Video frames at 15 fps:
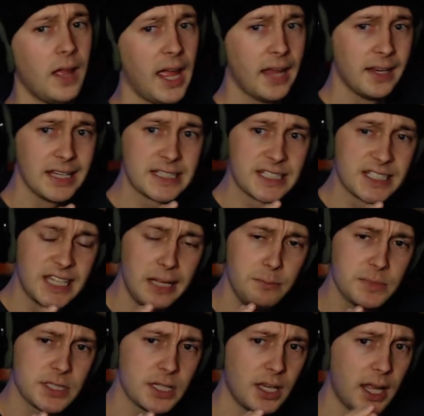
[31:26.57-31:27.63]
And it
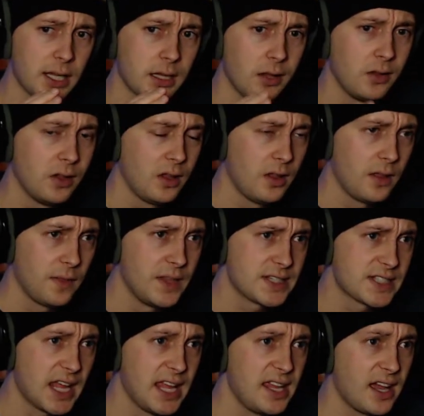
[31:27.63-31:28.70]
seems like
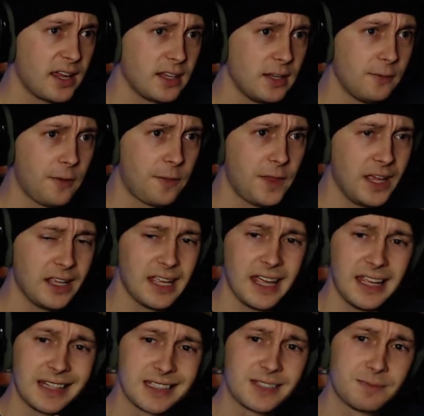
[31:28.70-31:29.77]
this AI and everything,
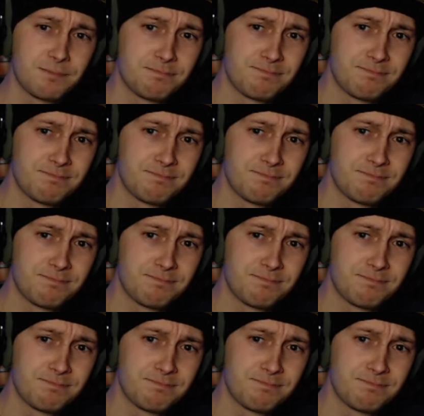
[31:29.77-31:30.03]
it